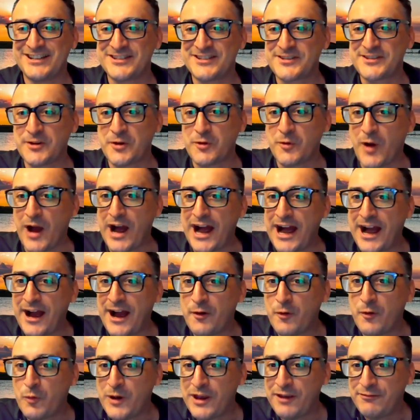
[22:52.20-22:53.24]
So
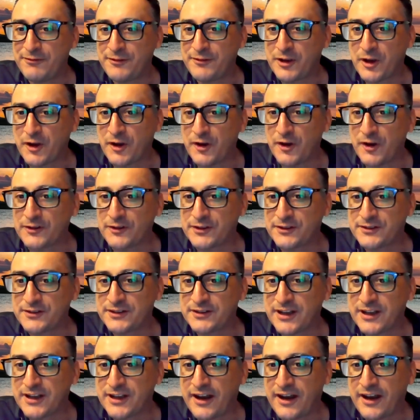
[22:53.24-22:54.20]
we've got